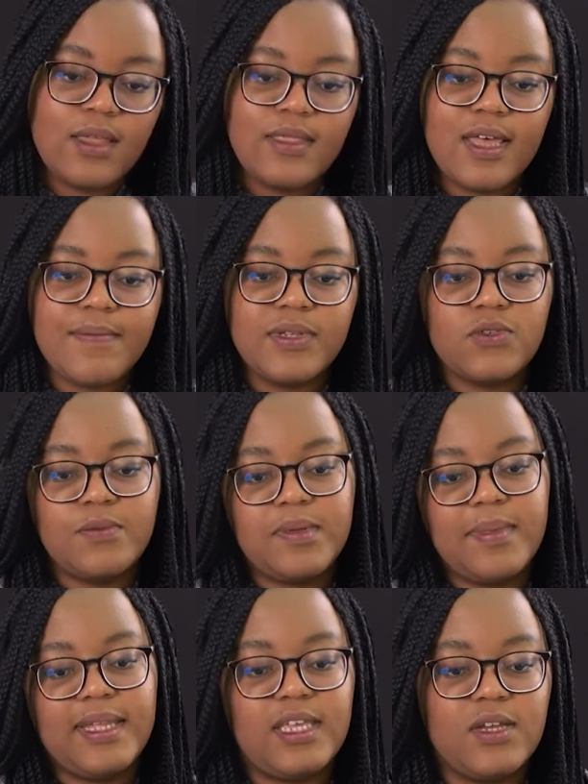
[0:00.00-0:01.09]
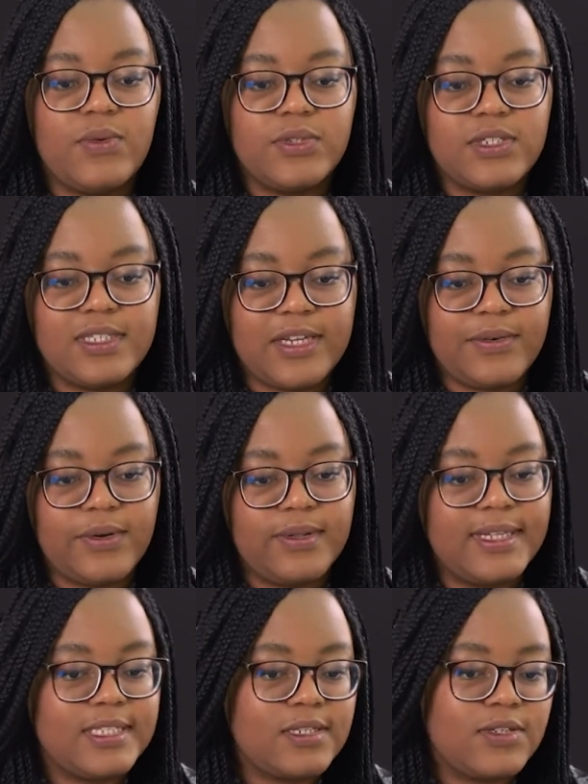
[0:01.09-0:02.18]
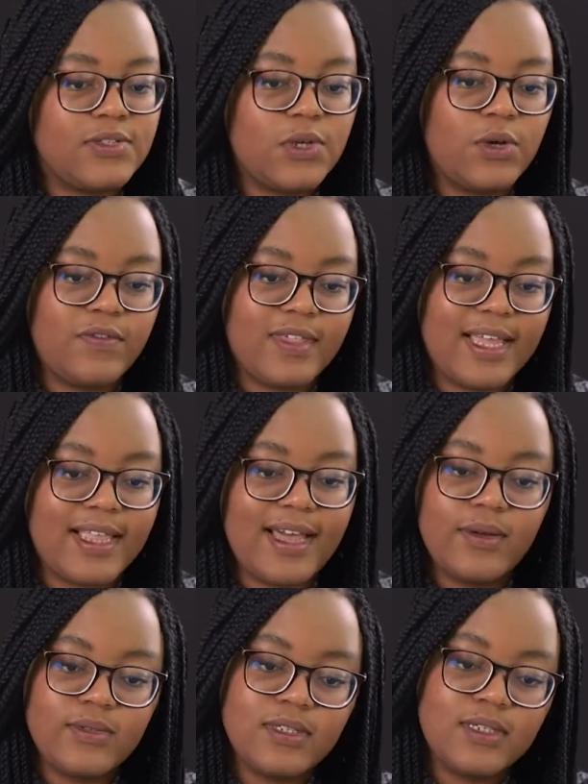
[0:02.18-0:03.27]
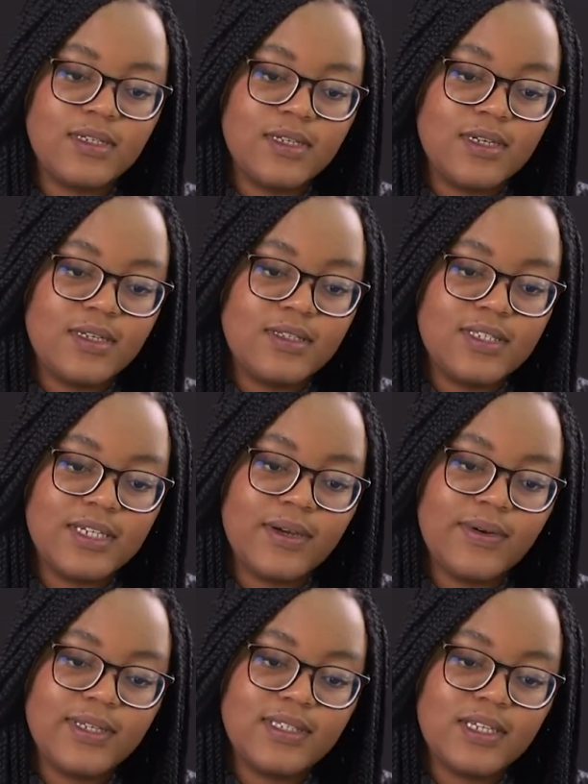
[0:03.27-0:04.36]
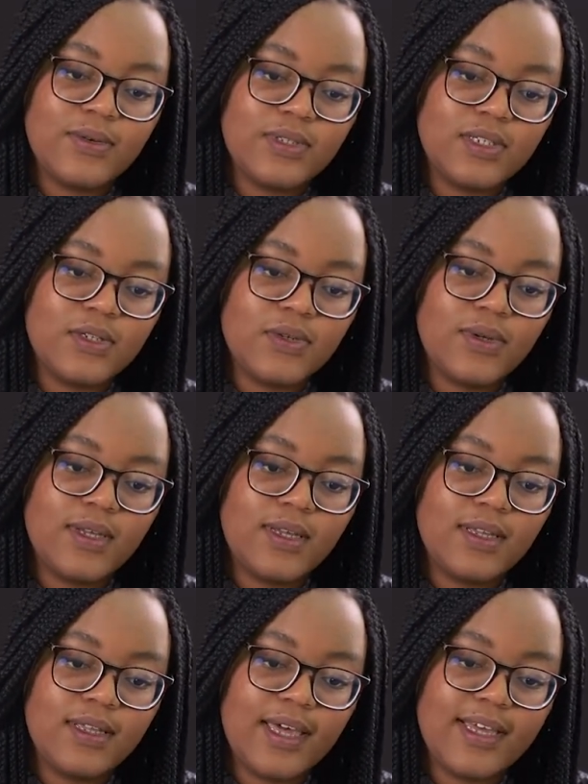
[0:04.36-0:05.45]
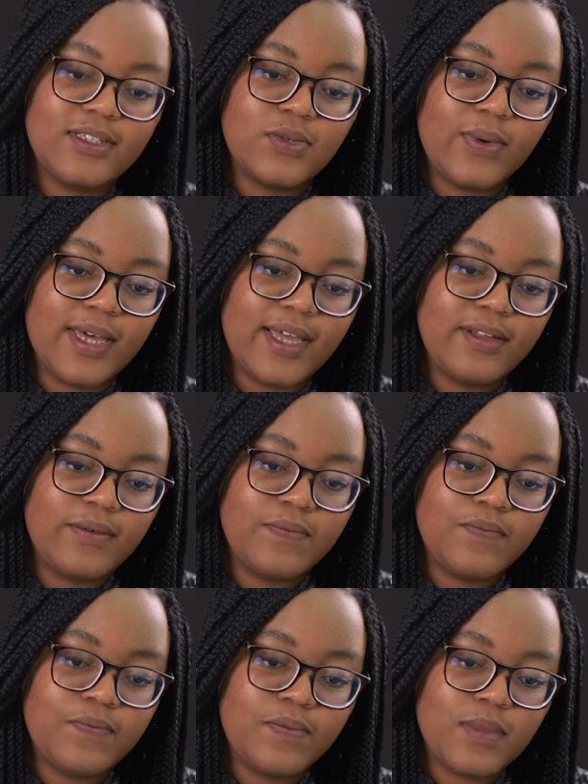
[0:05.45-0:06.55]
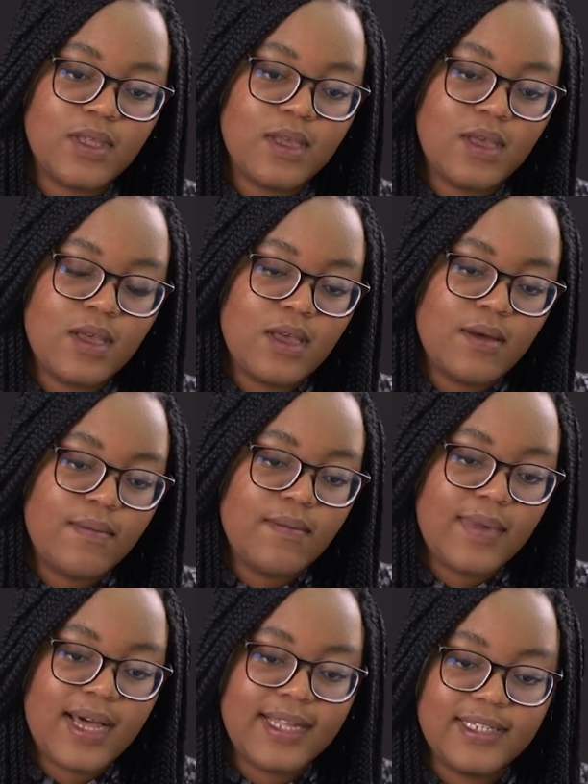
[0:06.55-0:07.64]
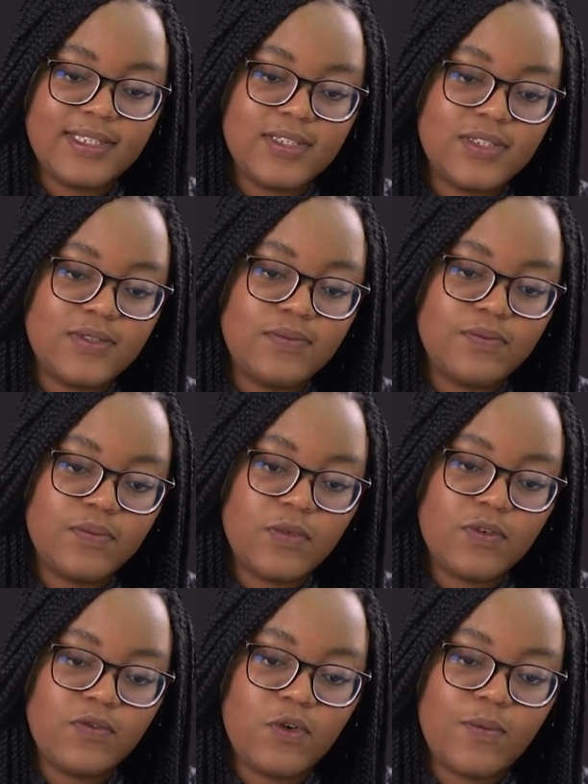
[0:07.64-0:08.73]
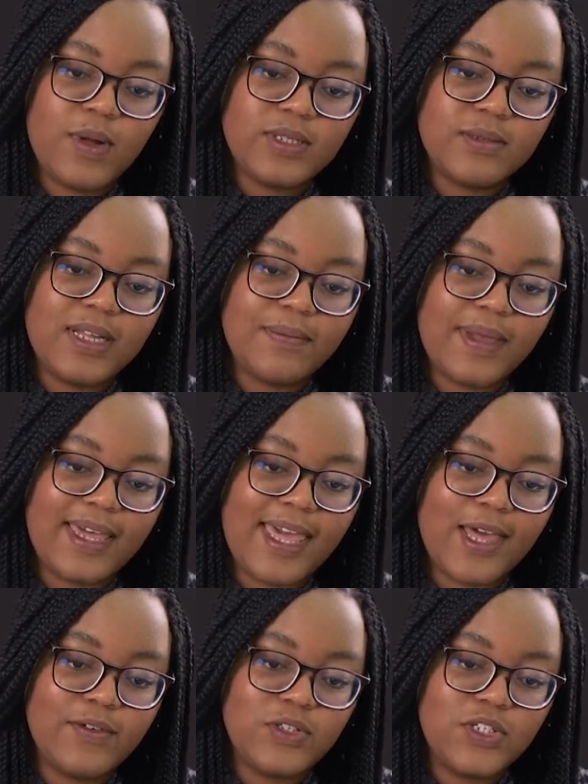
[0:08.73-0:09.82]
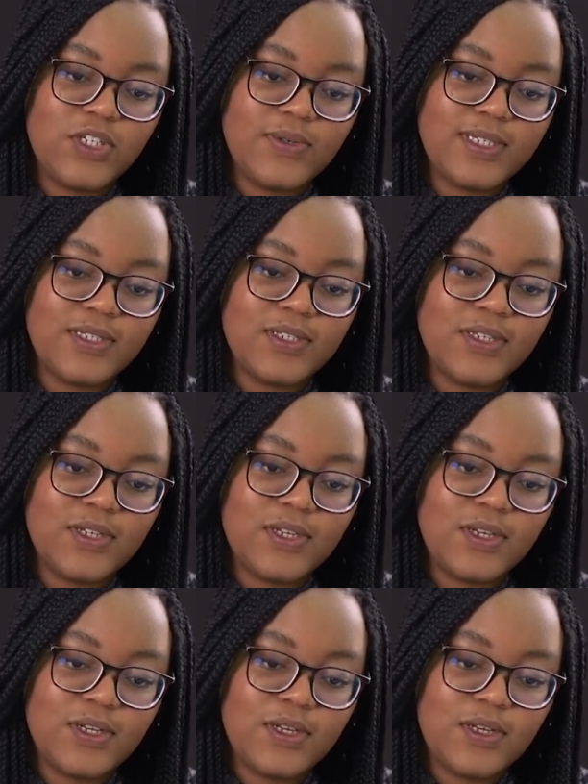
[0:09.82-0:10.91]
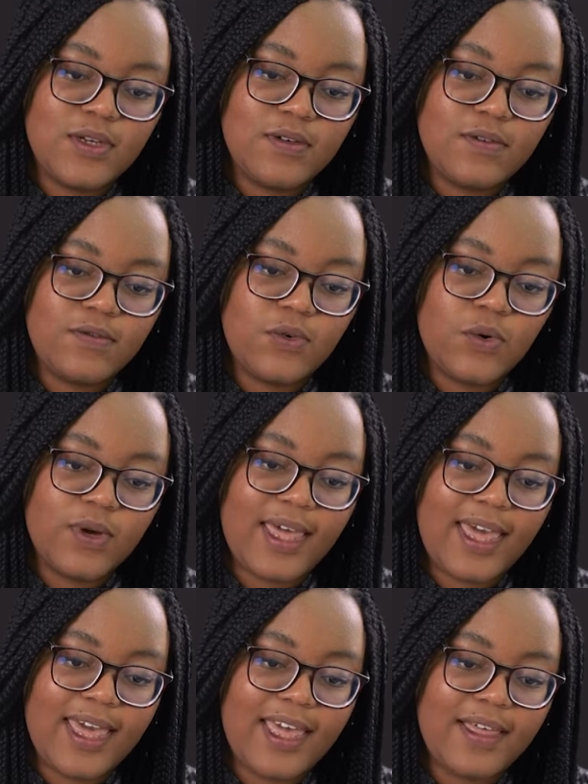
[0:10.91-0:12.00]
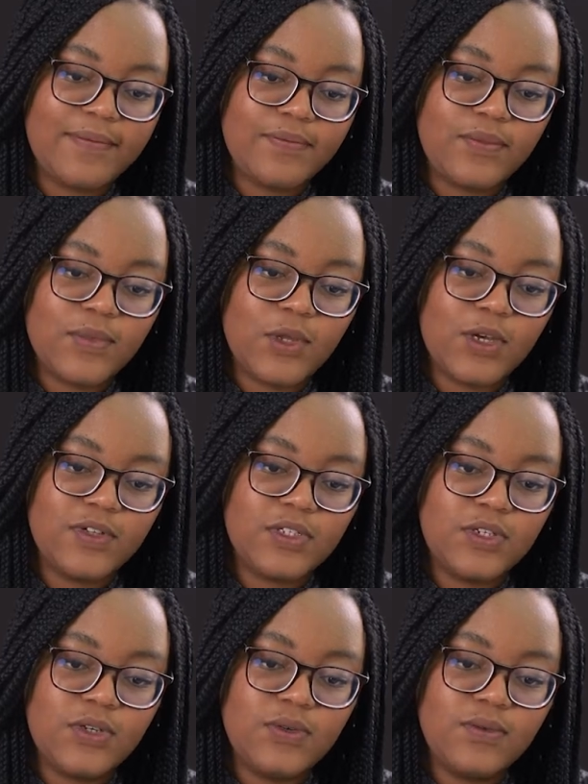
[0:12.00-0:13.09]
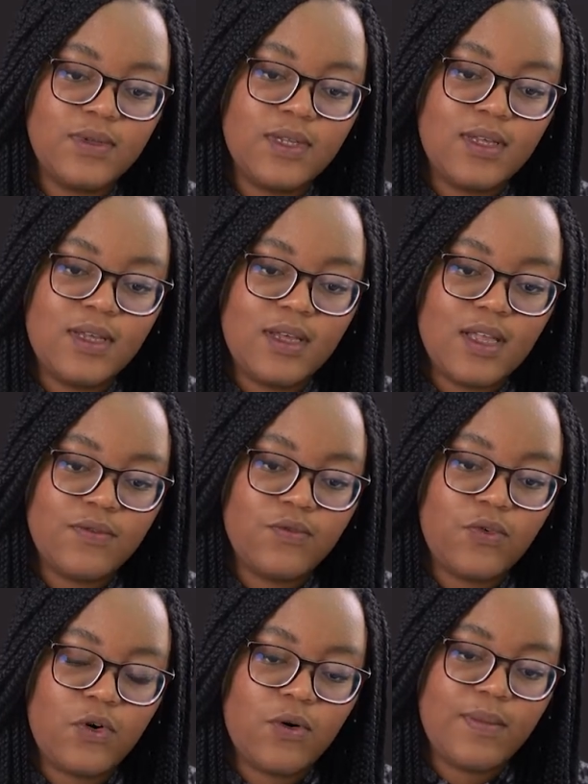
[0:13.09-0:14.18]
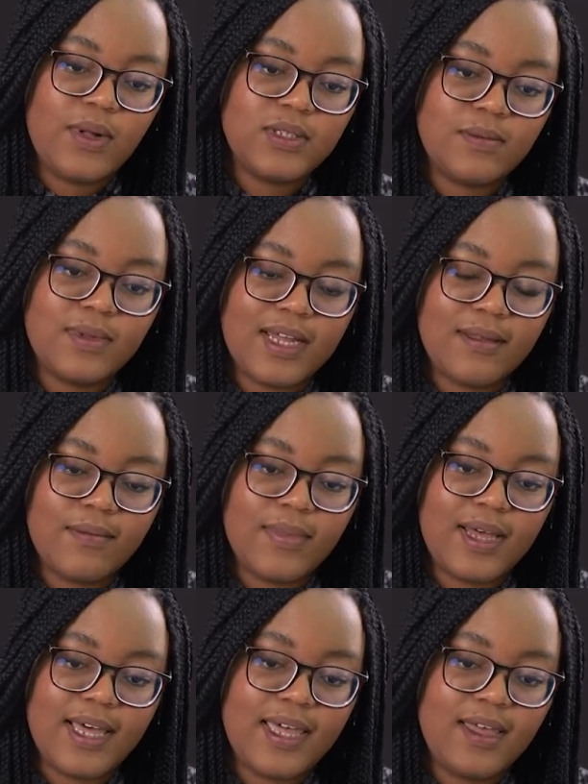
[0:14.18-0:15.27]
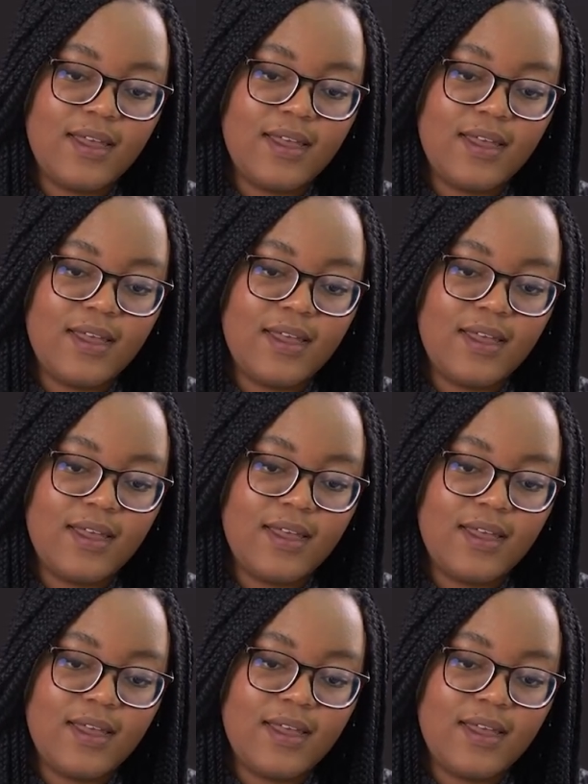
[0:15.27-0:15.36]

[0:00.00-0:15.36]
That must all be made equal to 0. Let's solve that out. 0 is equal to k squared minus 4 multiplied by k over 2 is 4k over 2, and 4 multiplied by